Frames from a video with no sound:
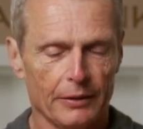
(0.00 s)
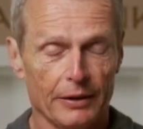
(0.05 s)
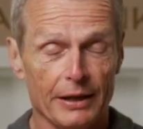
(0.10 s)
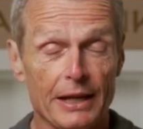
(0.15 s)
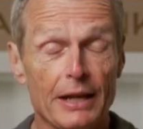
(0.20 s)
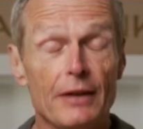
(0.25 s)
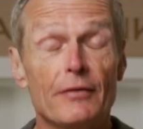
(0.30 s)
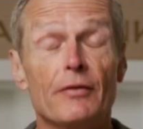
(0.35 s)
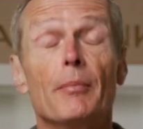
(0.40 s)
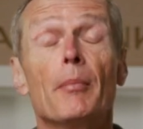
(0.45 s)

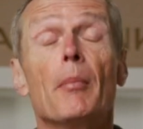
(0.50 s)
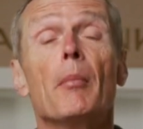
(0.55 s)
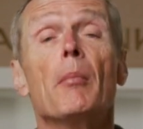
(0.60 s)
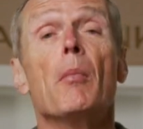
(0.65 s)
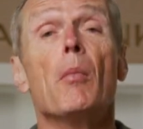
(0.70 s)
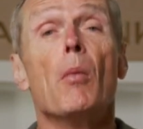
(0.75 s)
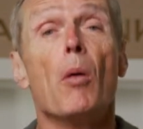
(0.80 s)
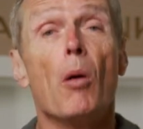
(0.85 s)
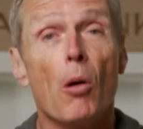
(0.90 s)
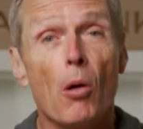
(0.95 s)
Even
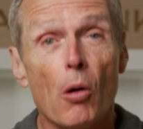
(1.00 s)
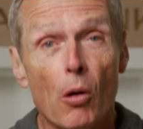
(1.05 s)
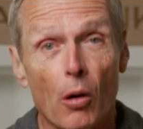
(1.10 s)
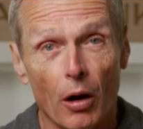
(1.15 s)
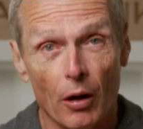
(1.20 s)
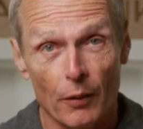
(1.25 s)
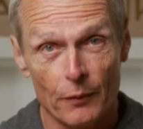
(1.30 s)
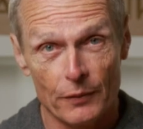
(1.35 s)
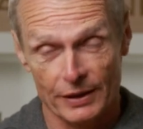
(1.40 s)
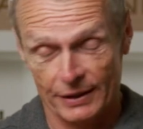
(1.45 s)
more
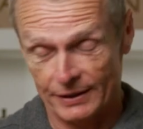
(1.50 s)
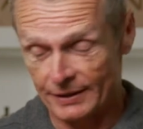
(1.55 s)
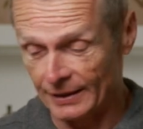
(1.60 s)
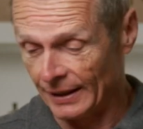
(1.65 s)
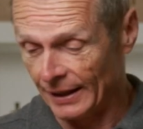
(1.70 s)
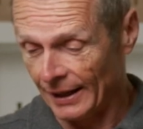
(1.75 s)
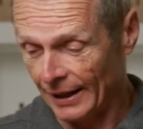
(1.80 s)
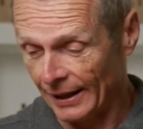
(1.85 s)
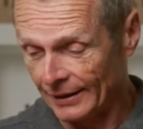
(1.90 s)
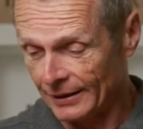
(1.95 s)
obvious than
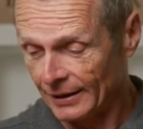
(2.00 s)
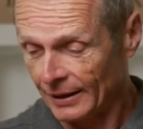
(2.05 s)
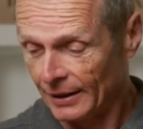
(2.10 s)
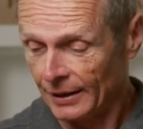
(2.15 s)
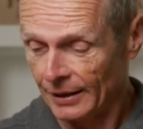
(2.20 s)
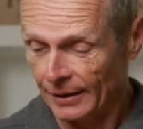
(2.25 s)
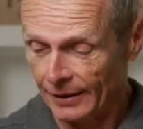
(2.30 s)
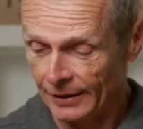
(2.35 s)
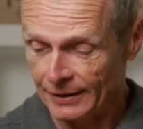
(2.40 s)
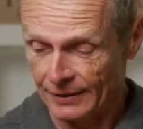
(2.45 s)
that
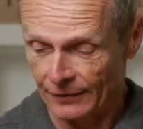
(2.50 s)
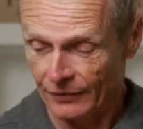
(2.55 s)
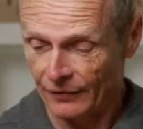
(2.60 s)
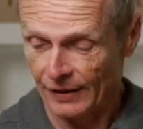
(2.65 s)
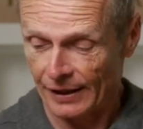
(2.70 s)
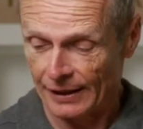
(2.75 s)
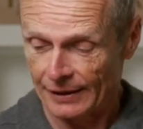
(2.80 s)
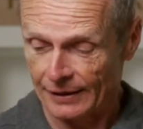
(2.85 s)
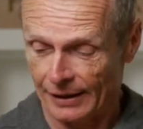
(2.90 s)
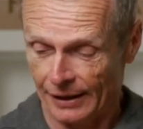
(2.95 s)
is the
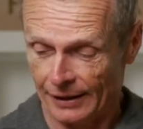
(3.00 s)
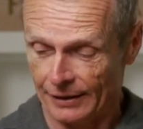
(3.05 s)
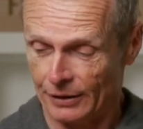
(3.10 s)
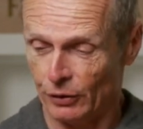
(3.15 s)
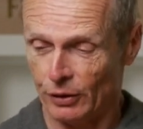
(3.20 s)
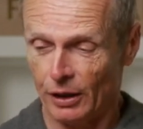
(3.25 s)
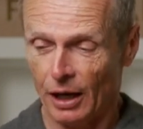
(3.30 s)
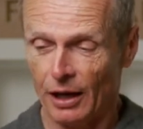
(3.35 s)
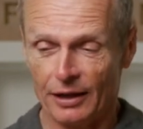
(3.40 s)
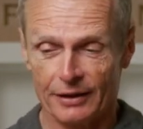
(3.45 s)
fact that you
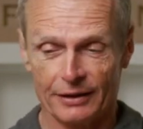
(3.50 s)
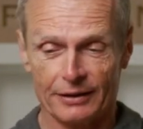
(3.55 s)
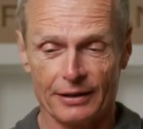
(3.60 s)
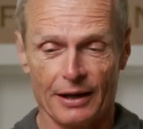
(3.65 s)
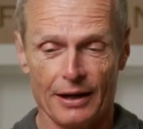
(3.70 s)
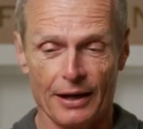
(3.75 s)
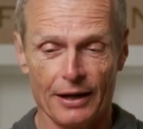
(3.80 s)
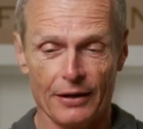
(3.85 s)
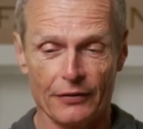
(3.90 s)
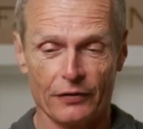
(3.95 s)
can't
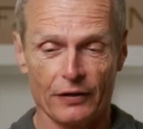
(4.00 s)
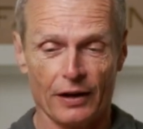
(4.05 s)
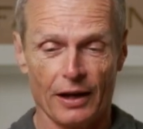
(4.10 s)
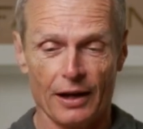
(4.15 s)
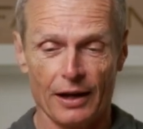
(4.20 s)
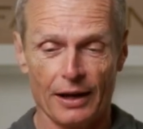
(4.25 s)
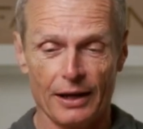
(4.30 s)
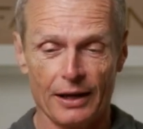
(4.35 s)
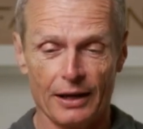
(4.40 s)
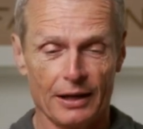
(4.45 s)
tie a
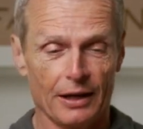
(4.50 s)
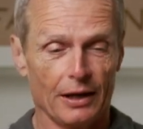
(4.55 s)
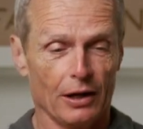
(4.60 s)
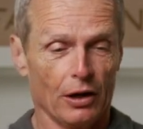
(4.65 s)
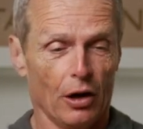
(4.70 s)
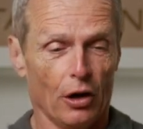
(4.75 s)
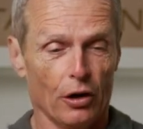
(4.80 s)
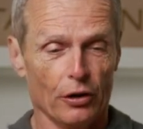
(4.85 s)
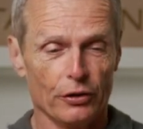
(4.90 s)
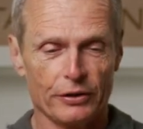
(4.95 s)
fly
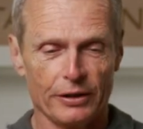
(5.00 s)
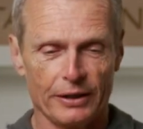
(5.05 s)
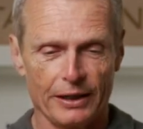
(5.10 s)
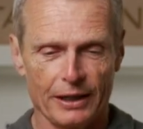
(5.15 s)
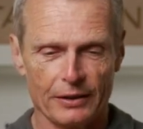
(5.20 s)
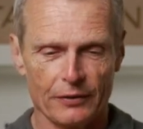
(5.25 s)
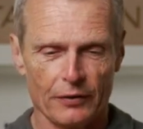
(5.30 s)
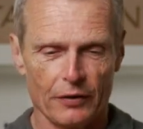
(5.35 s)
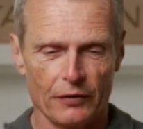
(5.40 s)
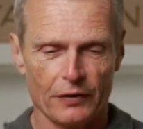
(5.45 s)
onto the
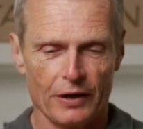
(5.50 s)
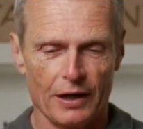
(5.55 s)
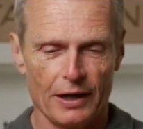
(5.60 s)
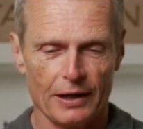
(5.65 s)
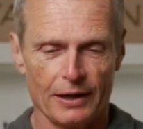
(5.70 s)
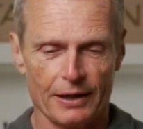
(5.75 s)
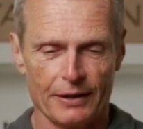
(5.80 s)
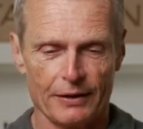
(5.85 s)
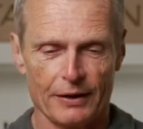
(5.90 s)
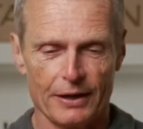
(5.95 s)
end of a fly
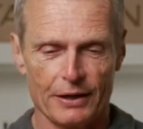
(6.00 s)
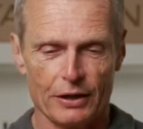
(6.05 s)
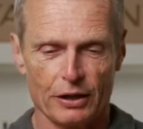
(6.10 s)
line, right?